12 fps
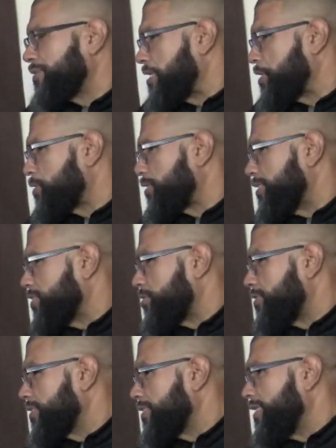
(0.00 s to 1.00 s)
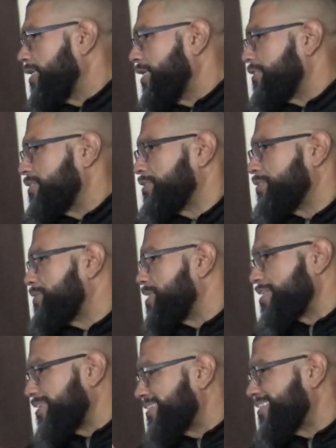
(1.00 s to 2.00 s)
quick, hello, can you talk? And
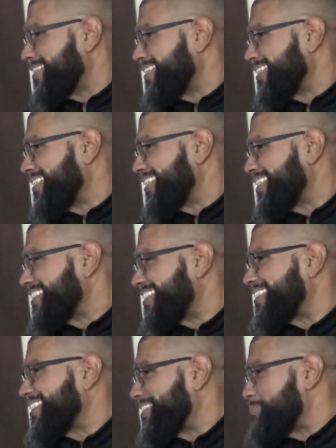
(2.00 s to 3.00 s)
nothing. Just